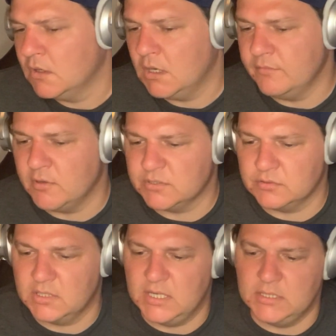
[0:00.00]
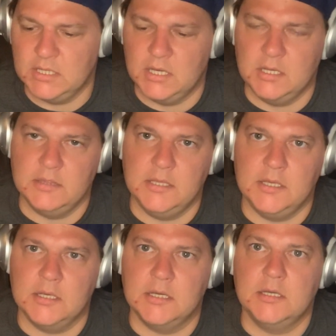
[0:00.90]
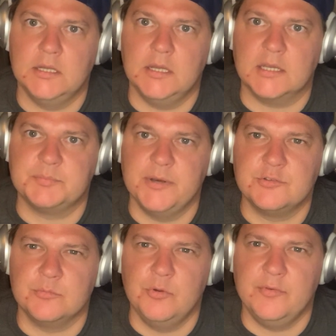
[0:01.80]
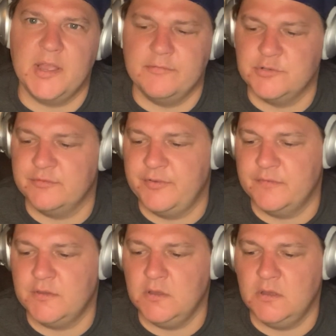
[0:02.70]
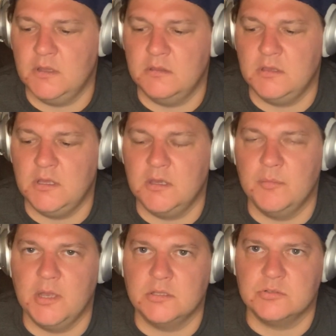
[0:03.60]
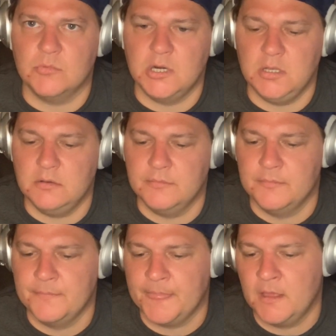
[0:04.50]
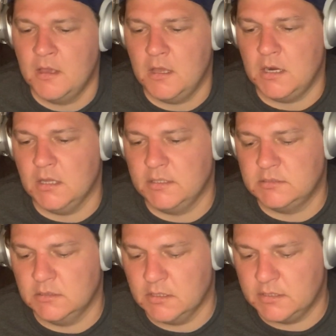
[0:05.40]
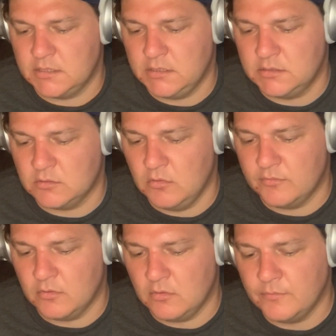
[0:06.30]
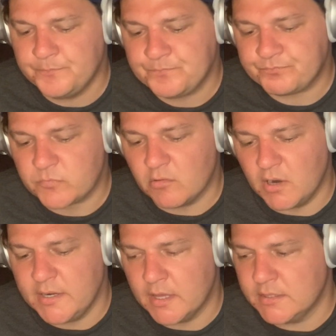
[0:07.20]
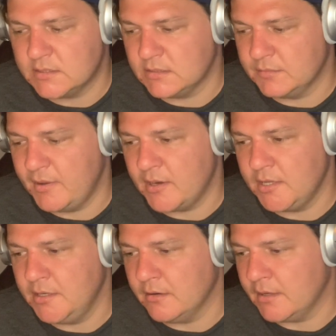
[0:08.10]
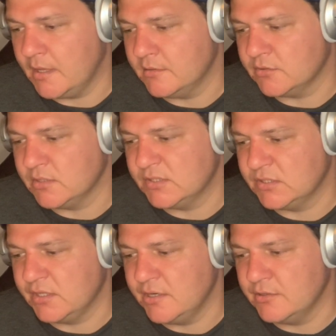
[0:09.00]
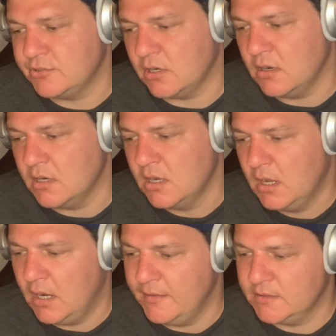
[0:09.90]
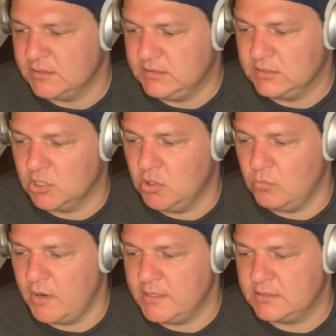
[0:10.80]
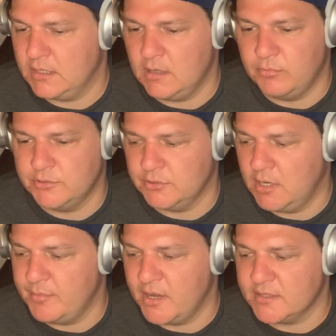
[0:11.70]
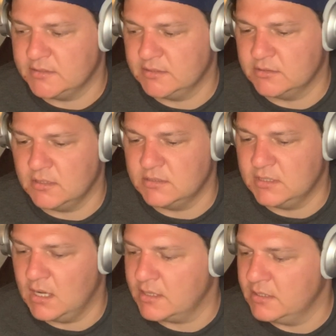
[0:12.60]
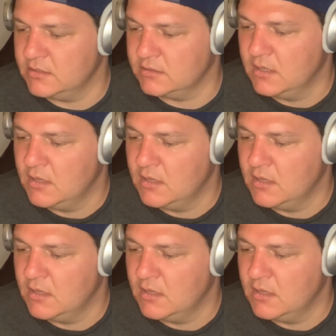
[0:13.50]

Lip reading: I've also got the exponential moving average at 50 and the EMA at 20. And I like to look at these over, right now this is about a year. Yeah, so this is a year chart. I think this is a good way to set up what your hypothesis on a stock is.